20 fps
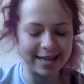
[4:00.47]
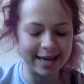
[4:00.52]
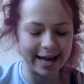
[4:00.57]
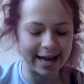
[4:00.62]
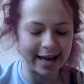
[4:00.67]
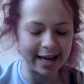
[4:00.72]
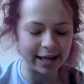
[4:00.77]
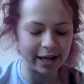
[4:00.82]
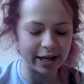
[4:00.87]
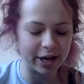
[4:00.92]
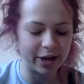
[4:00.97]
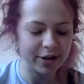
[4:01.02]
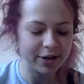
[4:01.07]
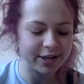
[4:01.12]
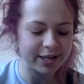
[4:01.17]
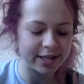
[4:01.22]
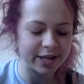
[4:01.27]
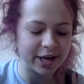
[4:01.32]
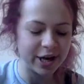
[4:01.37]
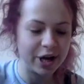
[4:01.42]

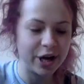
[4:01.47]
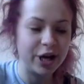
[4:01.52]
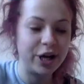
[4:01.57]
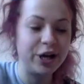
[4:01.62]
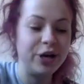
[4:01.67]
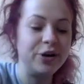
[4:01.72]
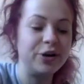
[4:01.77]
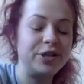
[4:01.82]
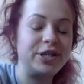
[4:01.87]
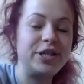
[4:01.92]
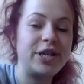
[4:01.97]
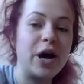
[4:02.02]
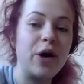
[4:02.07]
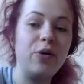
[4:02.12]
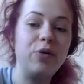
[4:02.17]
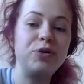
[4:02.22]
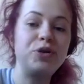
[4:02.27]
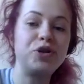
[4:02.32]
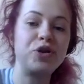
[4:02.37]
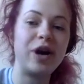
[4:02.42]
kilos, your
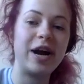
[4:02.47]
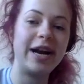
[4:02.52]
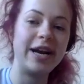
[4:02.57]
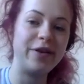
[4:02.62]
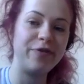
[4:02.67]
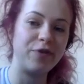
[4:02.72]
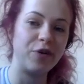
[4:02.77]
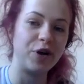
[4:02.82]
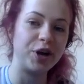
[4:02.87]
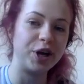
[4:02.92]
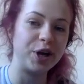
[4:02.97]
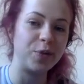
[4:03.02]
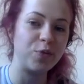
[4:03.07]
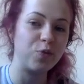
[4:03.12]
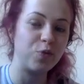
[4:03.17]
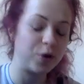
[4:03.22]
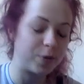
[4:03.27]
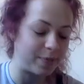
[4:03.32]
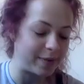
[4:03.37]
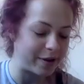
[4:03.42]
total training volume
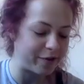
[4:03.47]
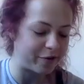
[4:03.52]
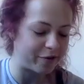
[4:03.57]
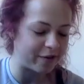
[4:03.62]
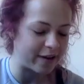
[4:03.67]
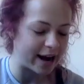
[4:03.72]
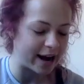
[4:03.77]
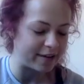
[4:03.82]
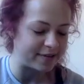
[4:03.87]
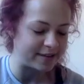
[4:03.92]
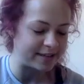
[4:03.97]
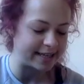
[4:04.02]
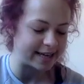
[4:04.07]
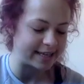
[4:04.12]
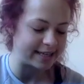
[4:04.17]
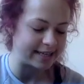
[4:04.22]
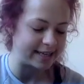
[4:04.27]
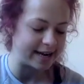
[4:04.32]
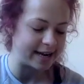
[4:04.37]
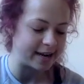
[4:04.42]
would be
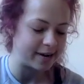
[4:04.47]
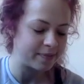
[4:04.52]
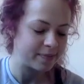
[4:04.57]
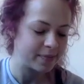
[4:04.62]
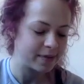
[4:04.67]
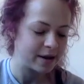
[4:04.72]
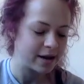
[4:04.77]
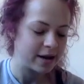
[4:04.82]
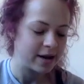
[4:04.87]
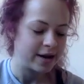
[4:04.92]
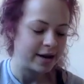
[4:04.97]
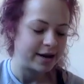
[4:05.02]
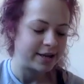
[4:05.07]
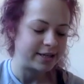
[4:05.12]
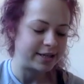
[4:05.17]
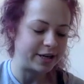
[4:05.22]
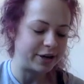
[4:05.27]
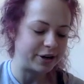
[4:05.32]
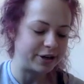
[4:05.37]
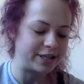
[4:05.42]
560.
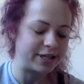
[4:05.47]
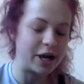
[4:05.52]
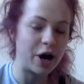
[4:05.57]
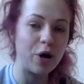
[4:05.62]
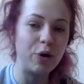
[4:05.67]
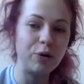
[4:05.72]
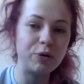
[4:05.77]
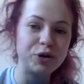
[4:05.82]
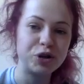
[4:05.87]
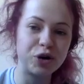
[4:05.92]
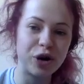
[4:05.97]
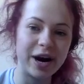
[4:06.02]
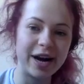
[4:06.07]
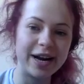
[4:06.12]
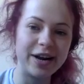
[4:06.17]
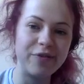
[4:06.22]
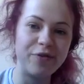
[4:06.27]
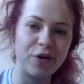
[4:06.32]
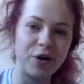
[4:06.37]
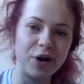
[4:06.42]
So your total
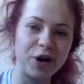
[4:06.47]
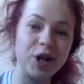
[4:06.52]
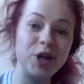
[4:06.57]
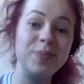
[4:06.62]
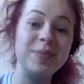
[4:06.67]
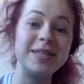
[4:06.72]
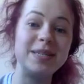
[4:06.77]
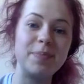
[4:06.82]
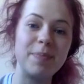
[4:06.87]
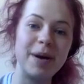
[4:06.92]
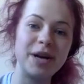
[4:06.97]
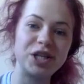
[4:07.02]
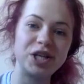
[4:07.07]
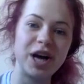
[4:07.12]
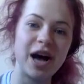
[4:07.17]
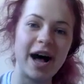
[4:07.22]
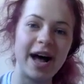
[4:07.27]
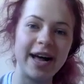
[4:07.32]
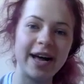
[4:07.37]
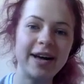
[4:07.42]
training volume is much
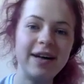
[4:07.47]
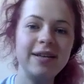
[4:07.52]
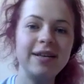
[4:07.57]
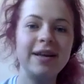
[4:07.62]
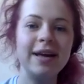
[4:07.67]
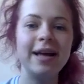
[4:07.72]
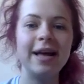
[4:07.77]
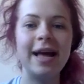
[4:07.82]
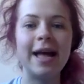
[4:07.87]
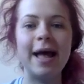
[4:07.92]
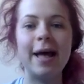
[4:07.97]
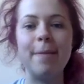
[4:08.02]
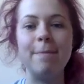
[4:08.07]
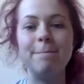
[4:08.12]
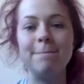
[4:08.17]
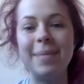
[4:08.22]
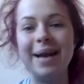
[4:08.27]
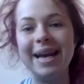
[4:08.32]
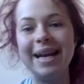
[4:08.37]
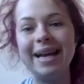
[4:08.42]
higher,
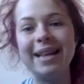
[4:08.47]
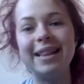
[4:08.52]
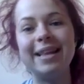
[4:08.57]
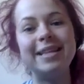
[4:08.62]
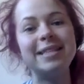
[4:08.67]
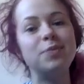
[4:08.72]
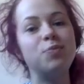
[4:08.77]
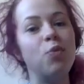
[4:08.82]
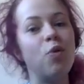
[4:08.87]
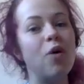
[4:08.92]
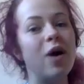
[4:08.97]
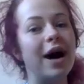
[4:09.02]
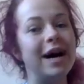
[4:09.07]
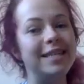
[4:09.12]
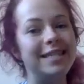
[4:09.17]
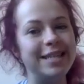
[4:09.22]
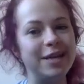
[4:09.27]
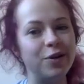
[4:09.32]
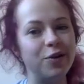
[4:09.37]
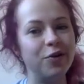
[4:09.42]
meaning that it's more
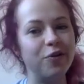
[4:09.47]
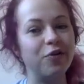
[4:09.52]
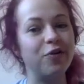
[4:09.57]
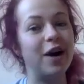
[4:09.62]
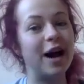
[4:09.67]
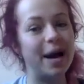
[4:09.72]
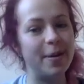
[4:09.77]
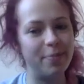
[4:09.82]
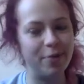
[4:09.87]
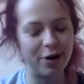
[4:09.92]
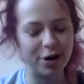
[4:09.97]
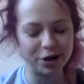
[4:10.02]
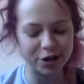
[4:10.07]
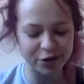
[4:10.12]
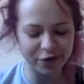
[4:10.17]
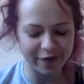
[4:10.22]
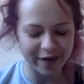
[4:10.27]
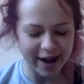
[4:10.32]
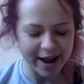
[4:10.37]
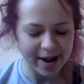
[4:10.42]
ideal for
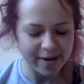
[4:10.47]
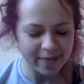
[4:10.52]
hypertrophy,